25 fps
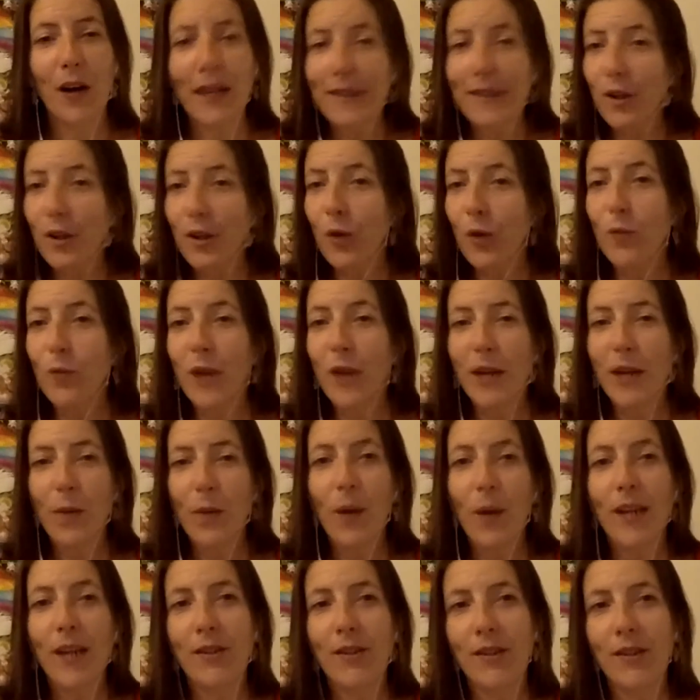is a great
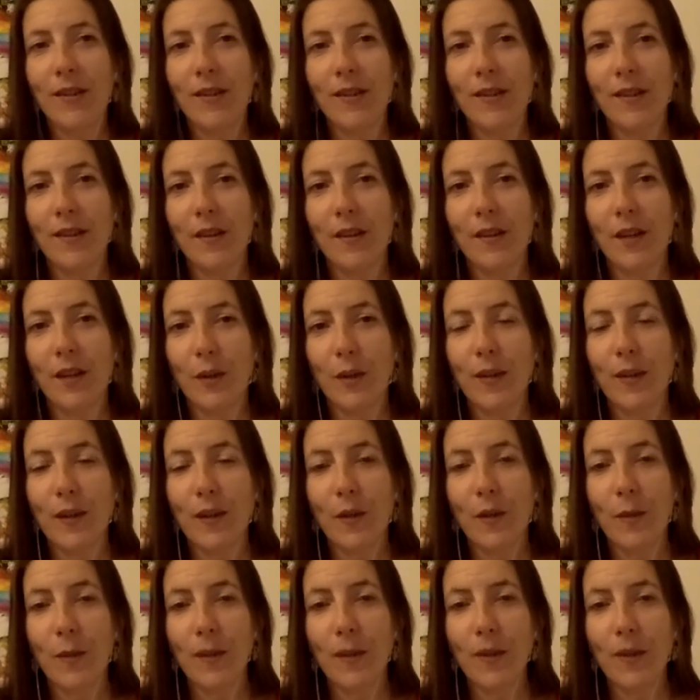way just to start your
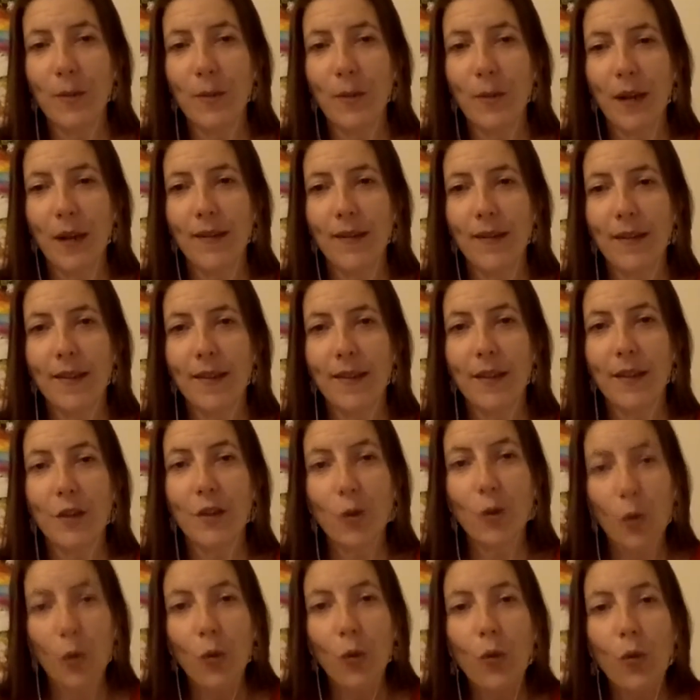self-pleasure practice, because
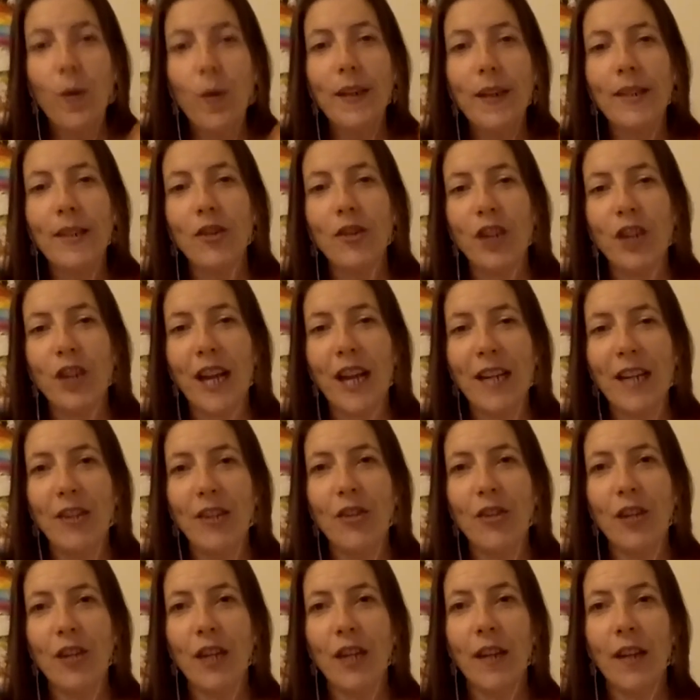you're already
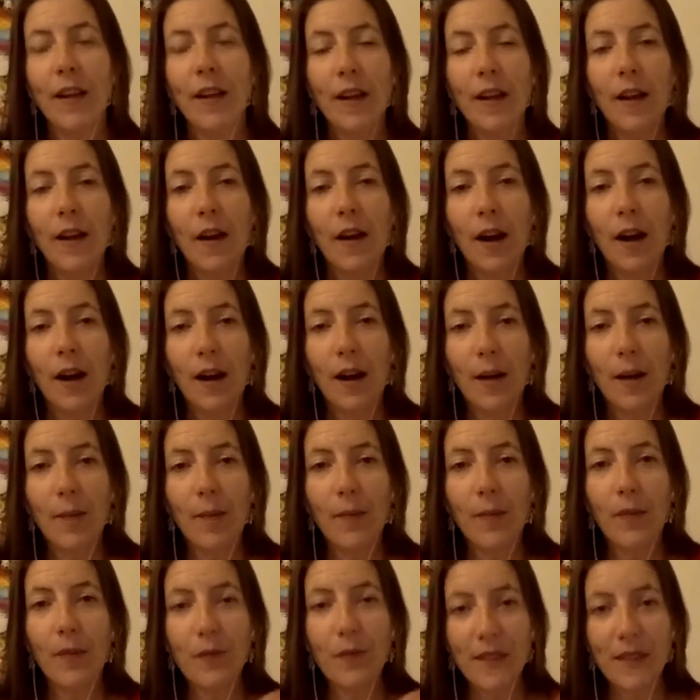changing
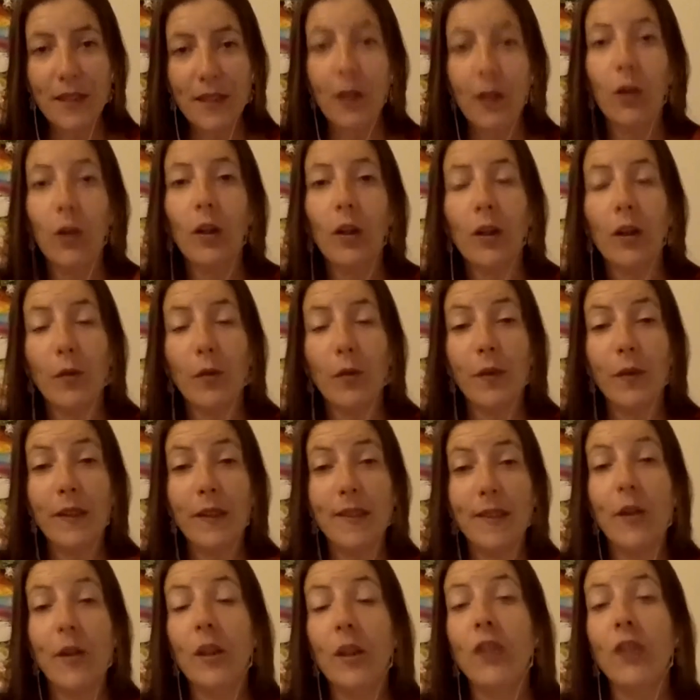the
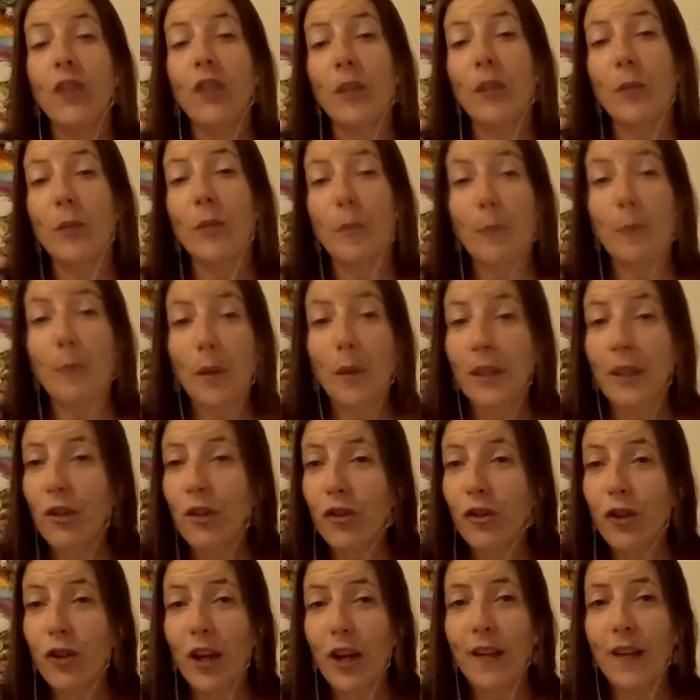physiology of your body
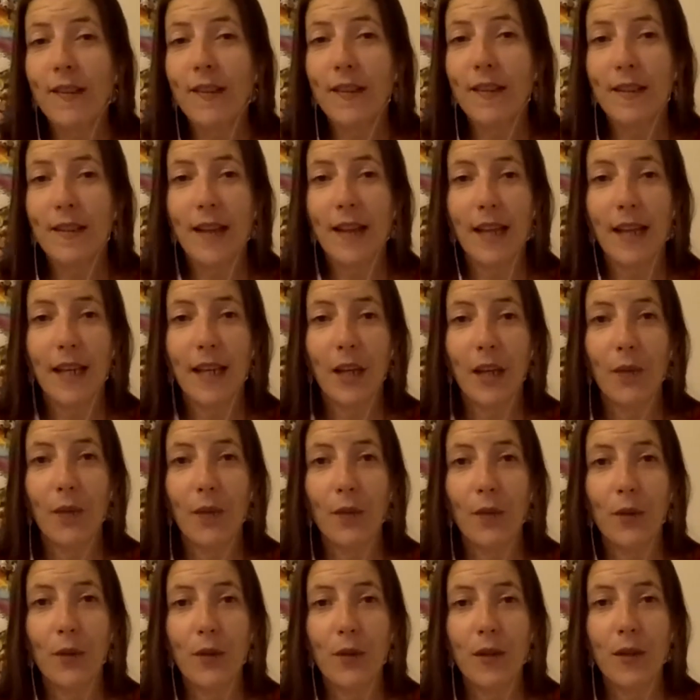just in taking a
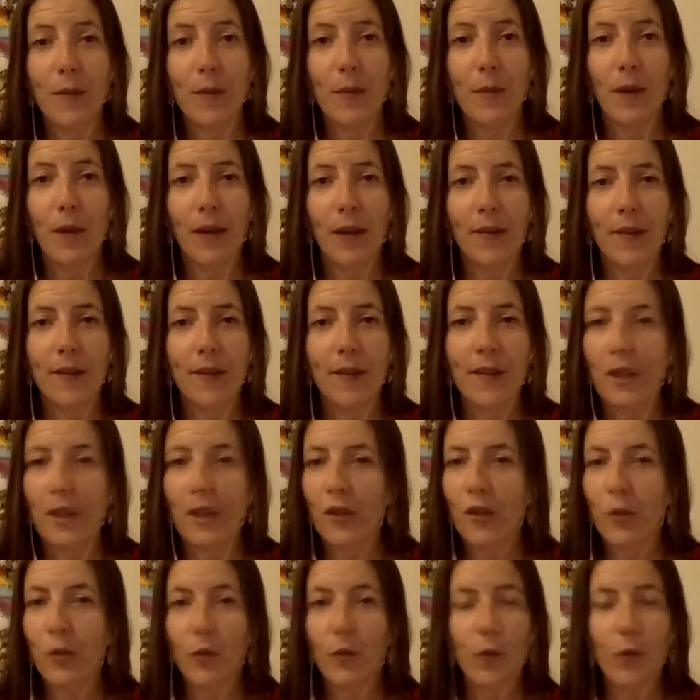few deep breaths,
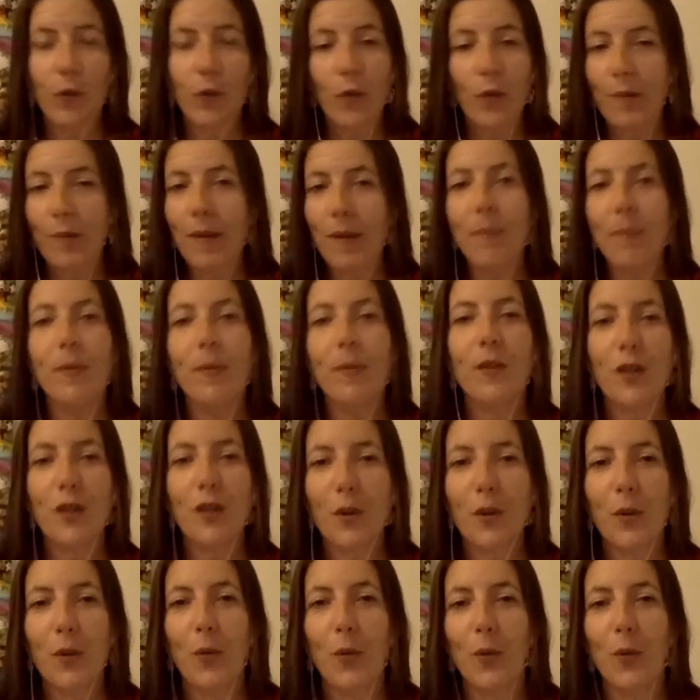because you'll not remember to
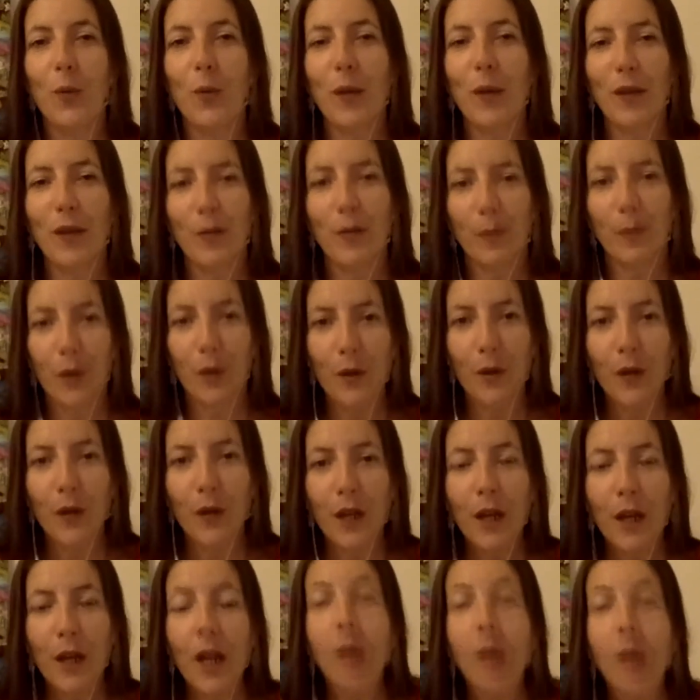do it all the way through.
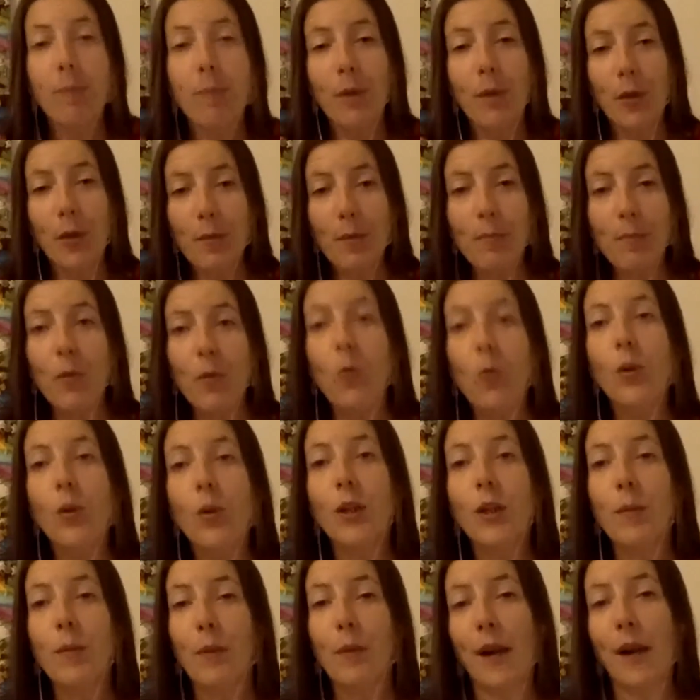But the more
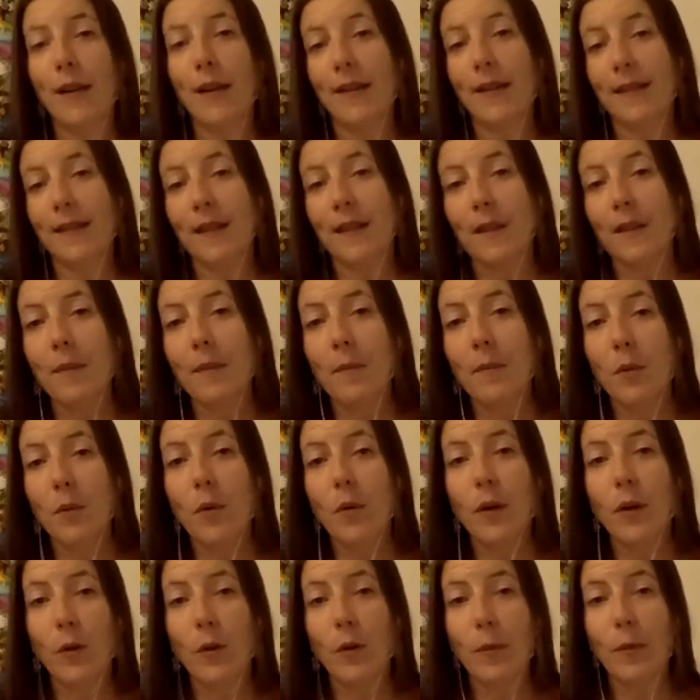you practice it, the more
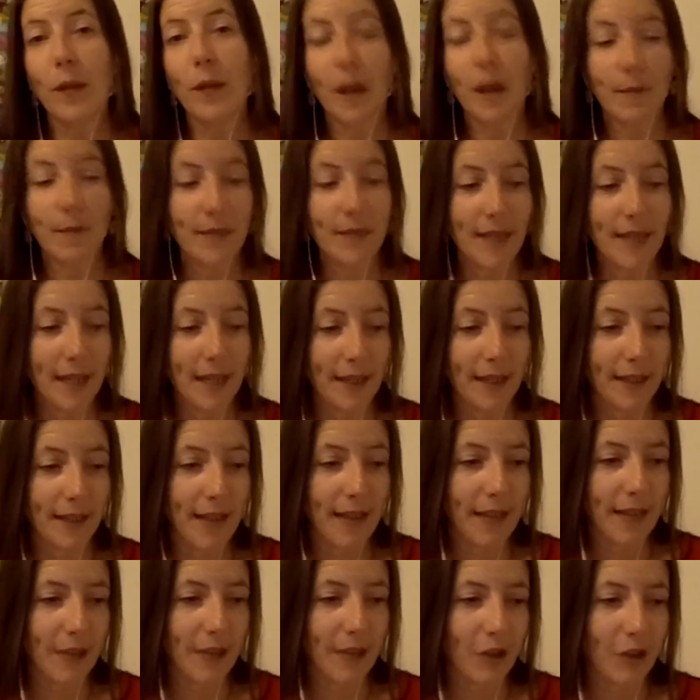it will become second
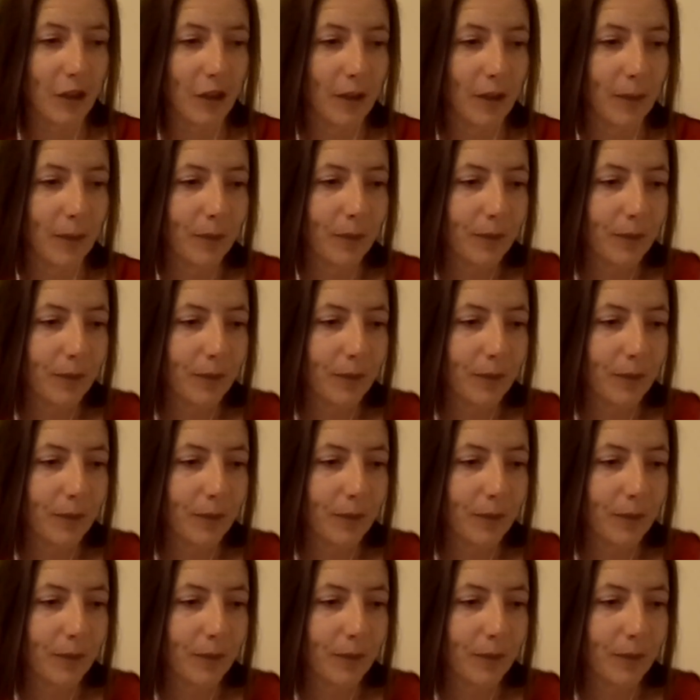nature.